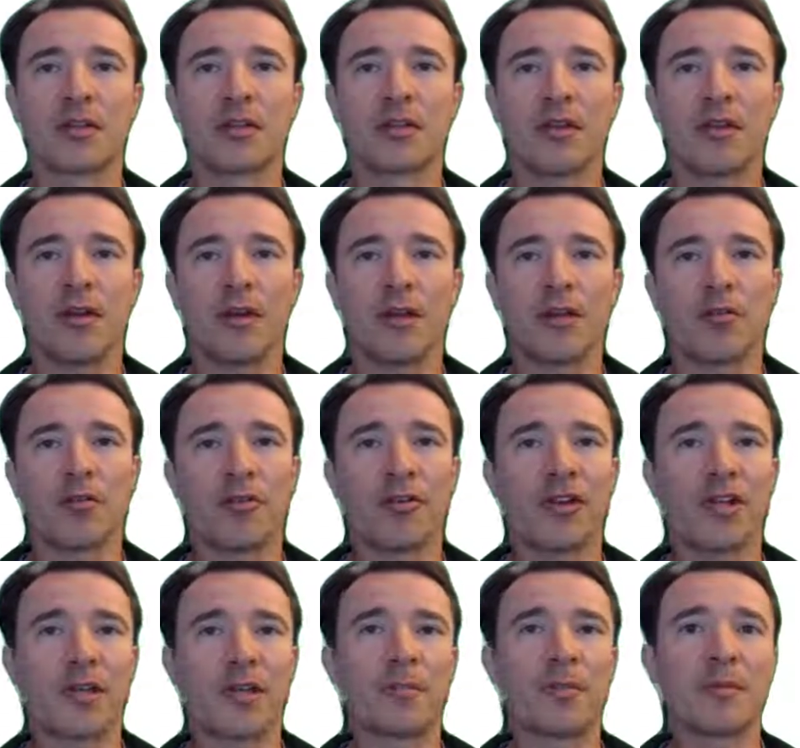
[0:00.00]
In order
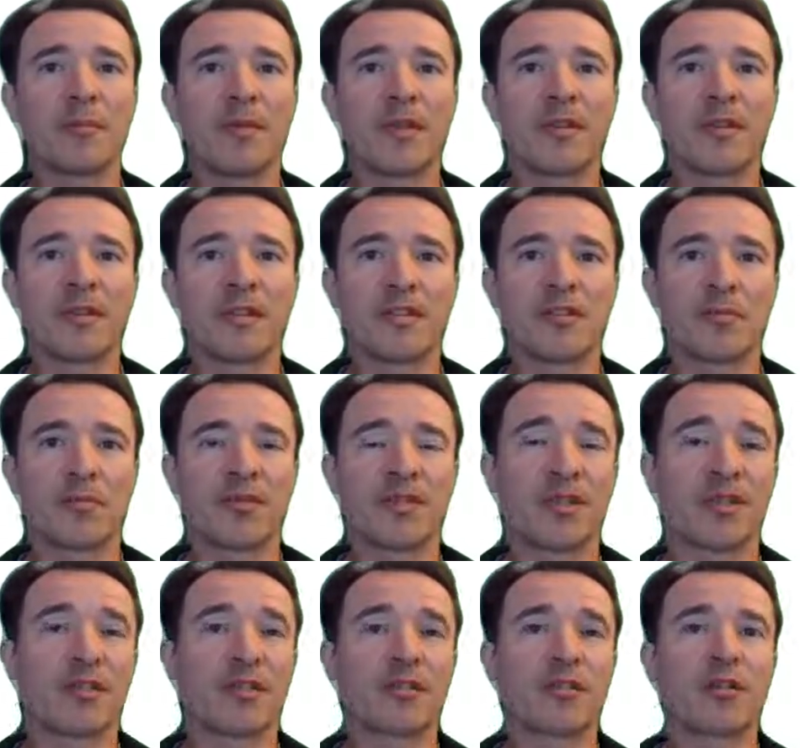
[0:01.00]
to implement this
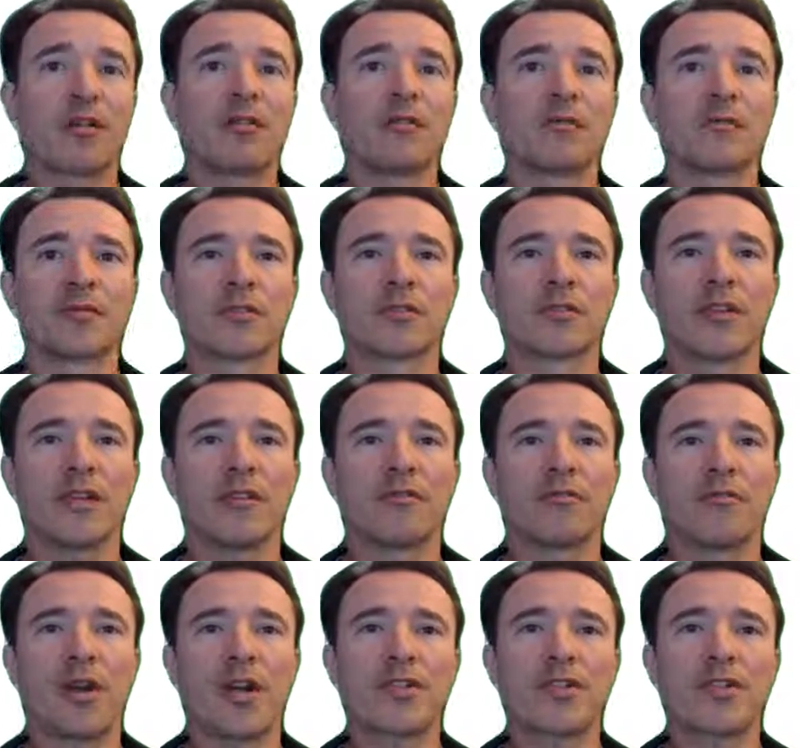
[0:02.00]
within the solver, a
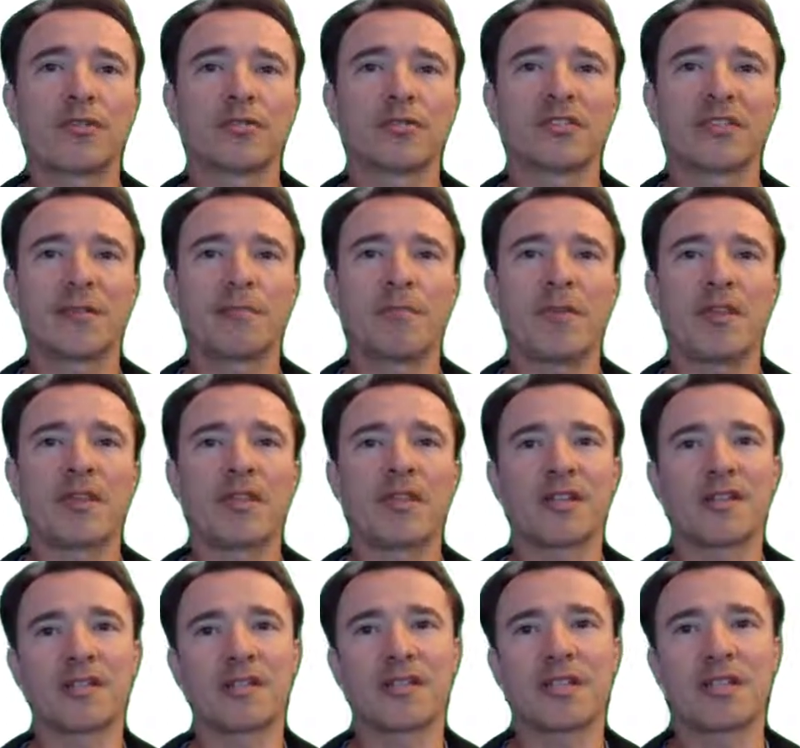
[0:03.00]
fractional step method
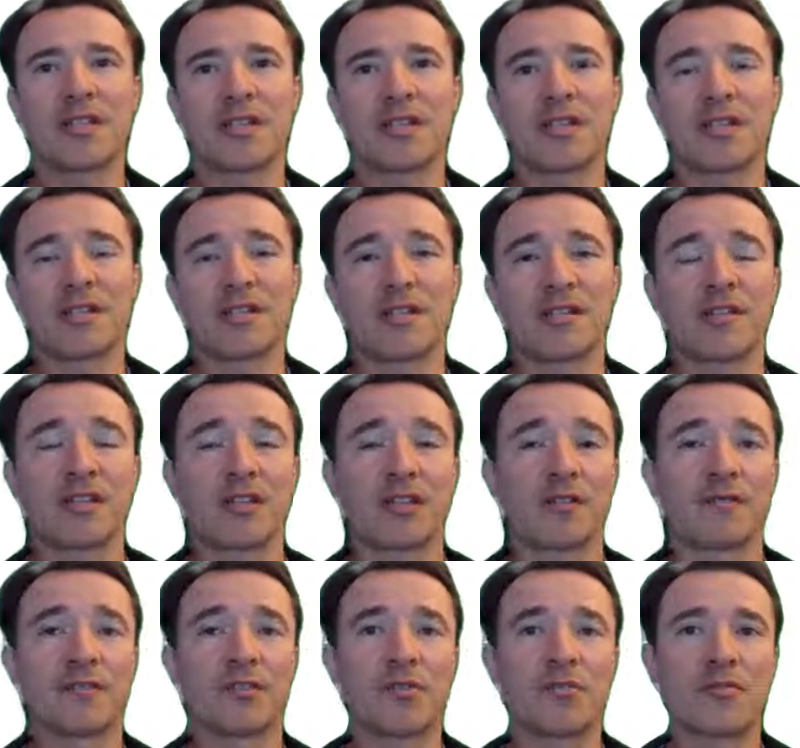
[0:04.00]
is needed consisting
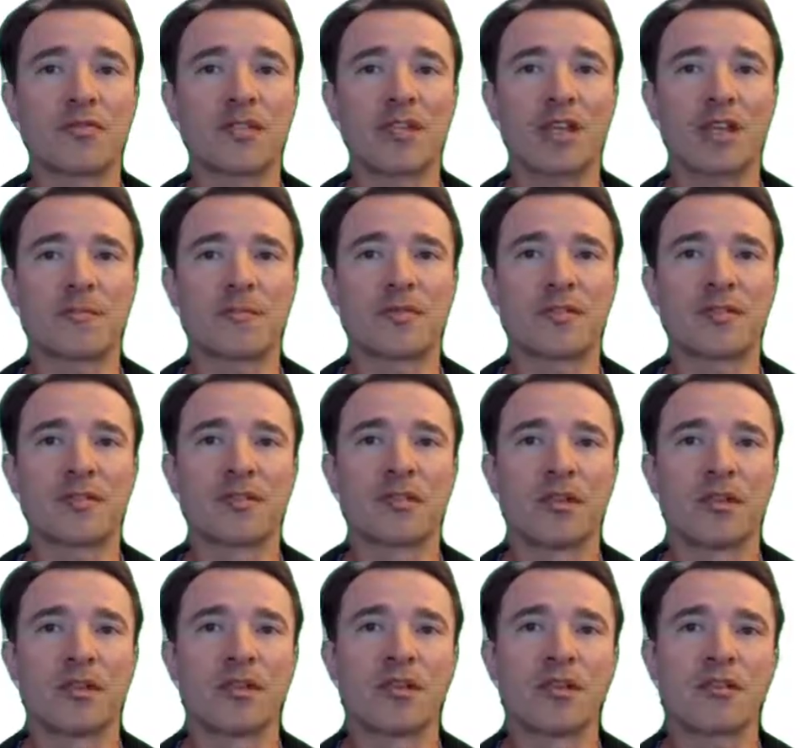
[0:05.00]
of two steps.
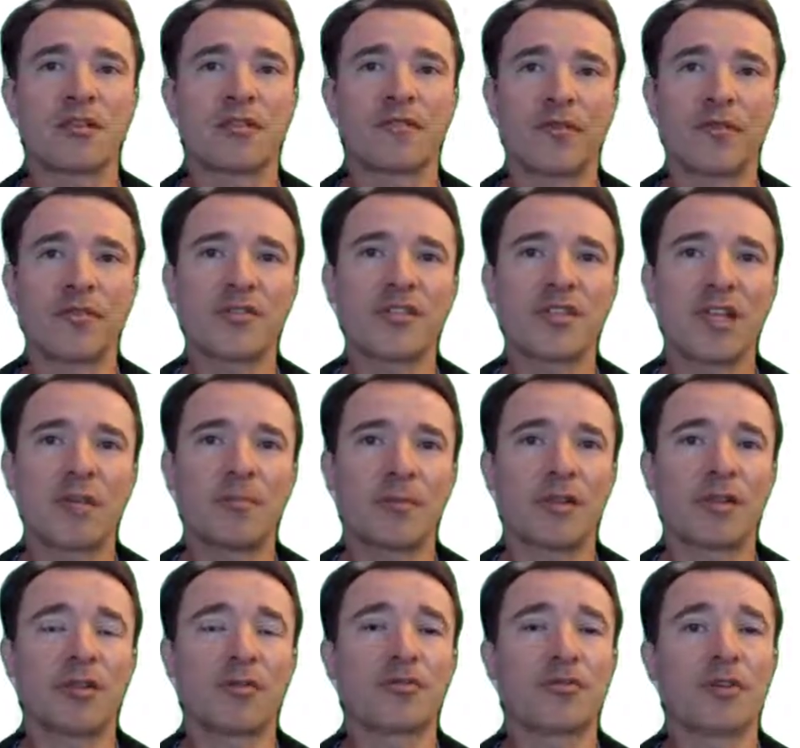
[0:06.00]
The first step
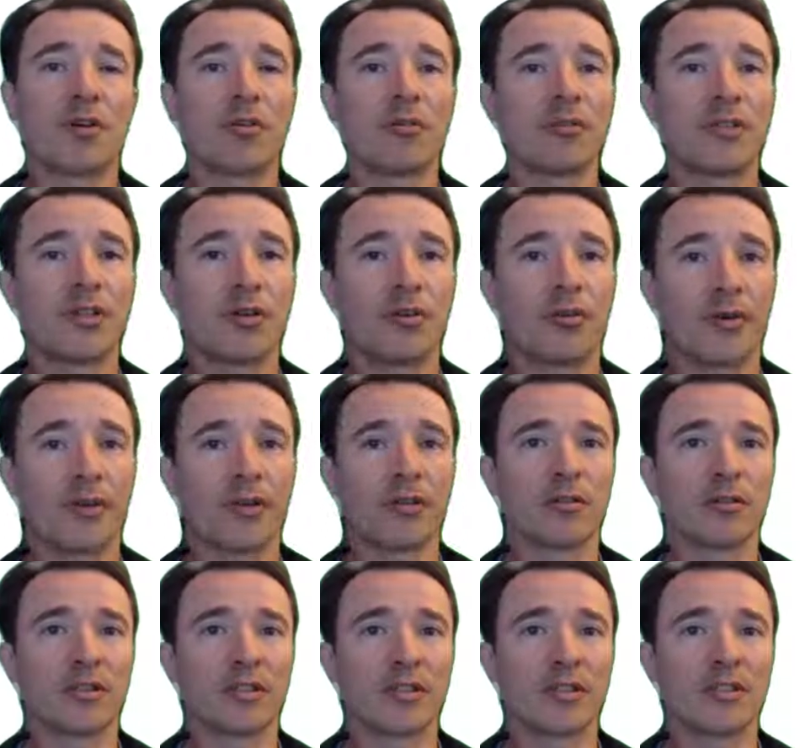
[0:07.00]
includes only
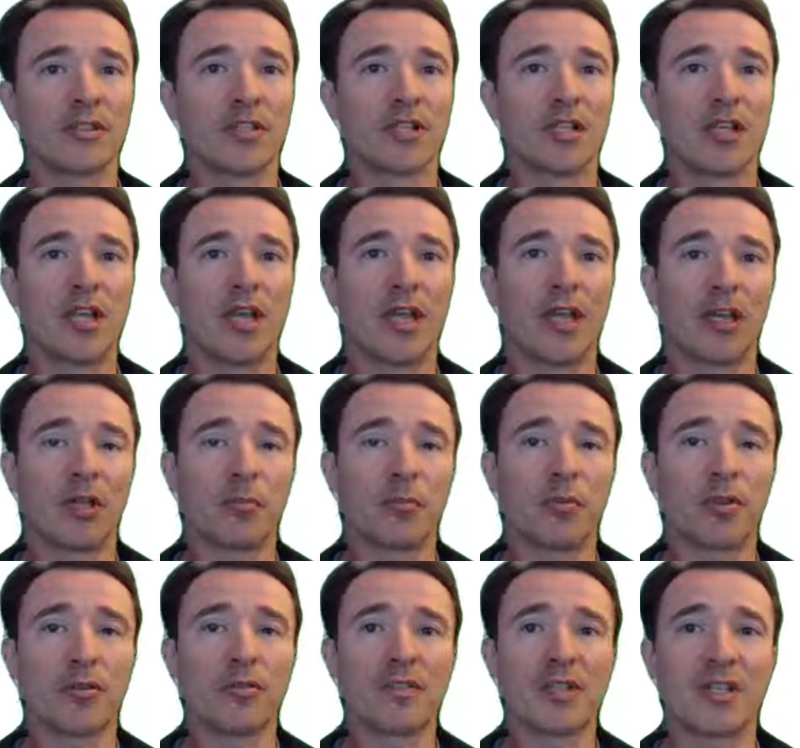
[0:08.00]
Coriolis and
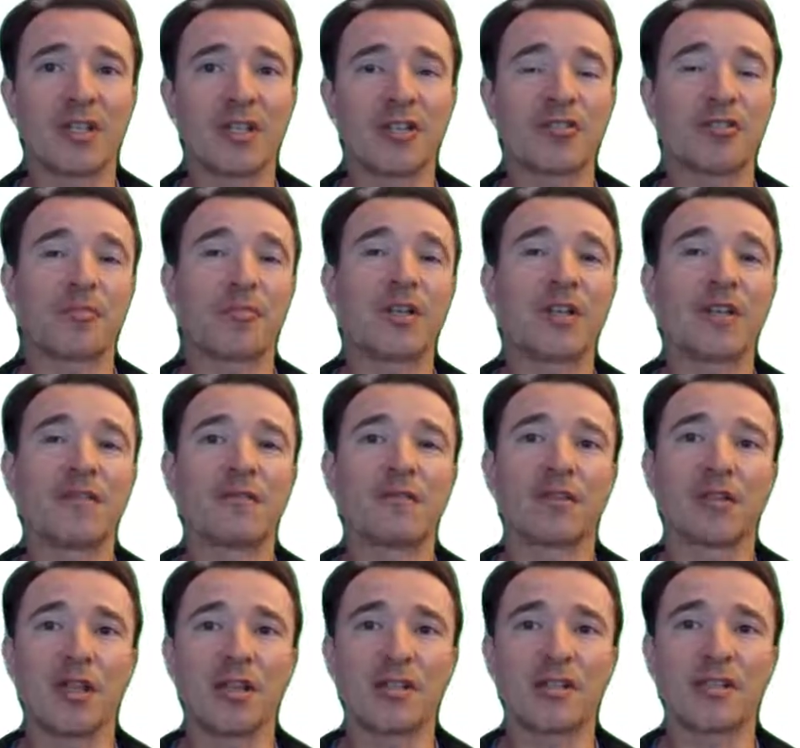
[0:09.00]
computes an intermediate
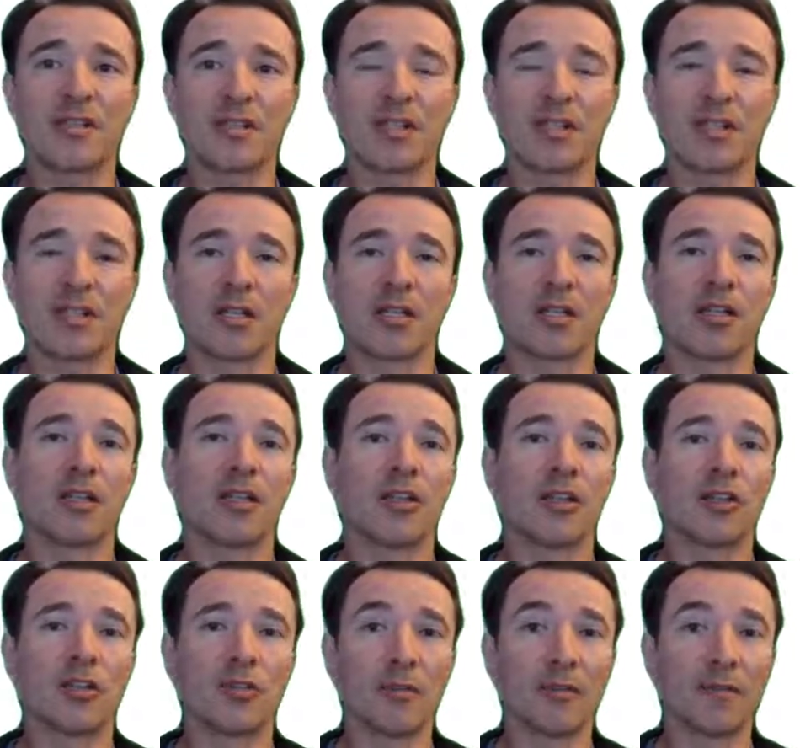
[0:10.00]
velocity,
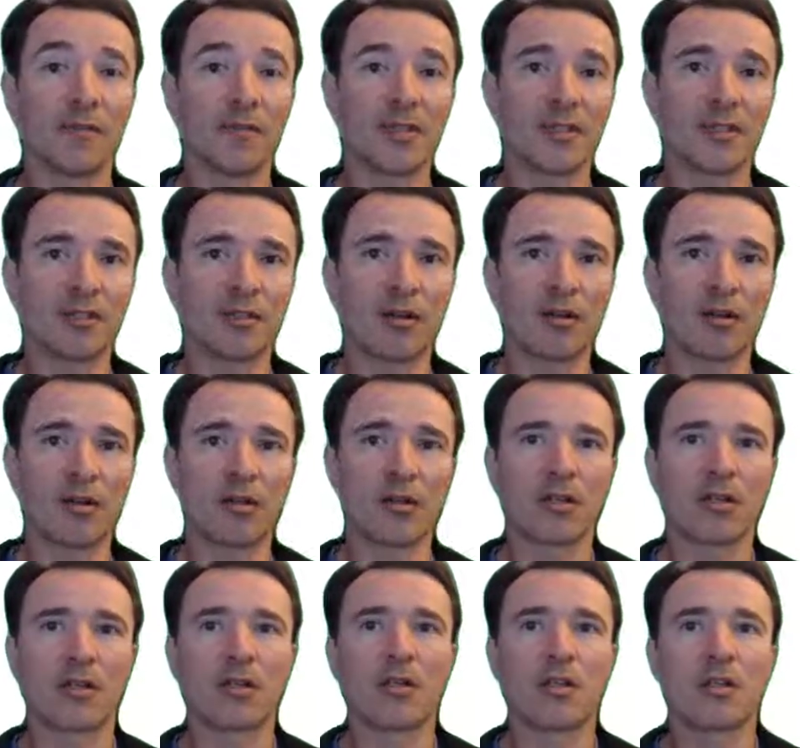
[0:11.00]
u and v
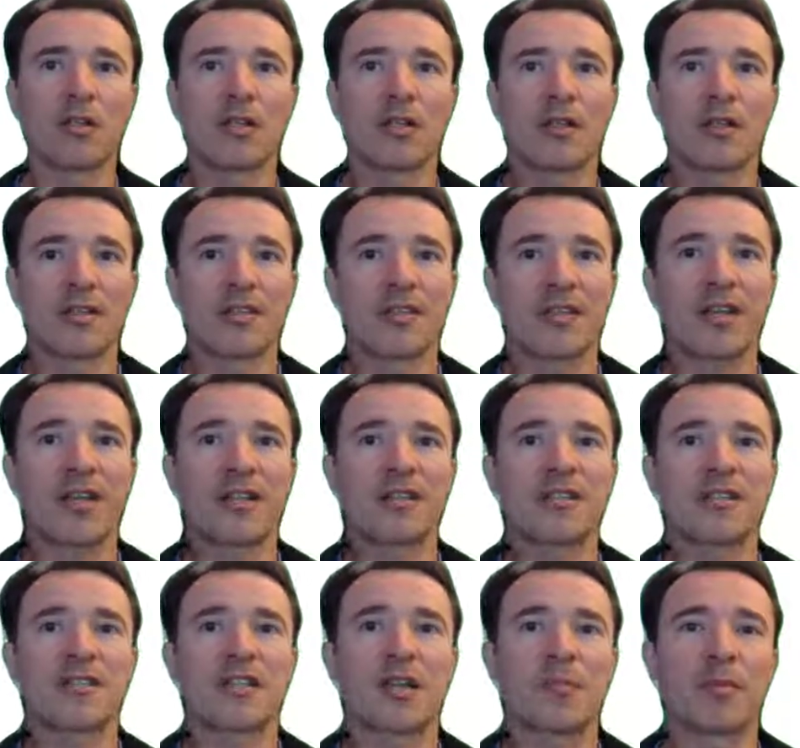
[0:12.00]
star. The second
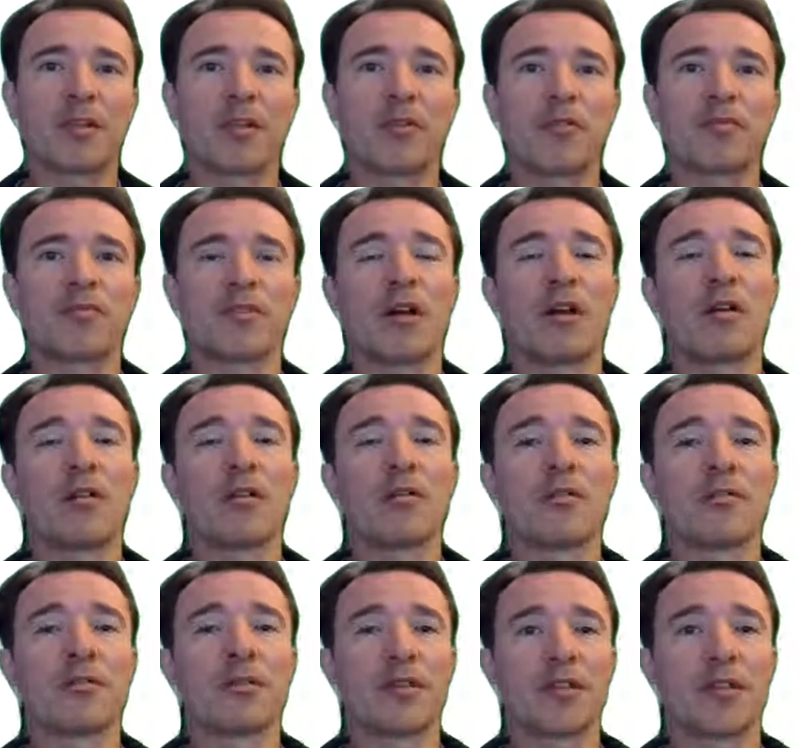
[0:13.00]
step includes
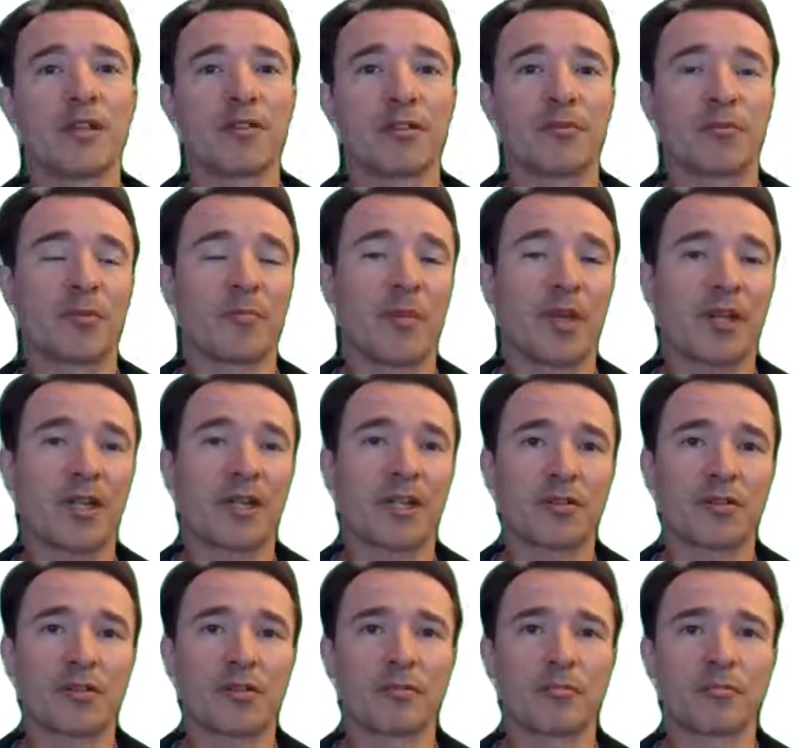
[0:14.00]
all the other remaining
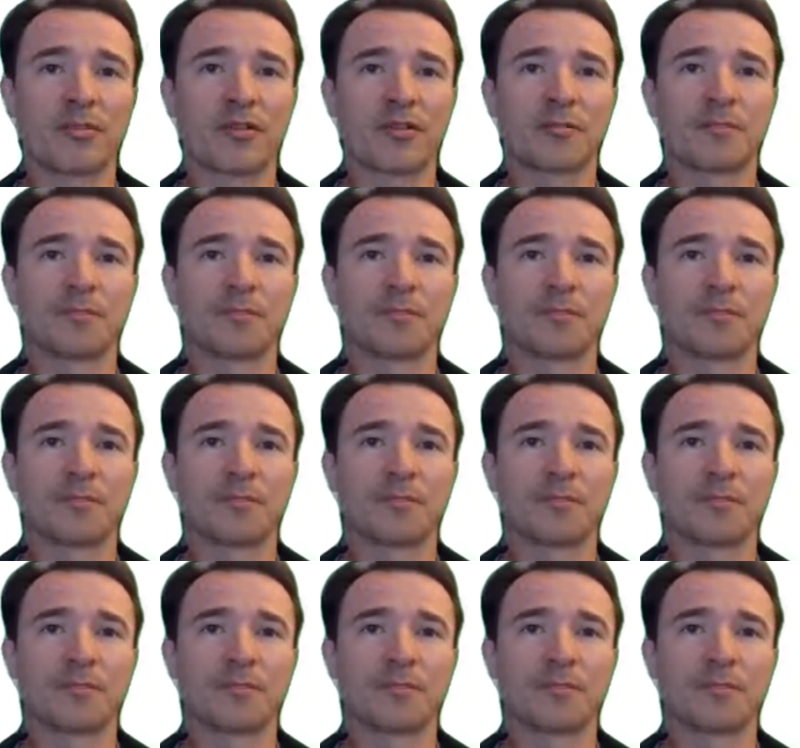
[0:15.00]
terms.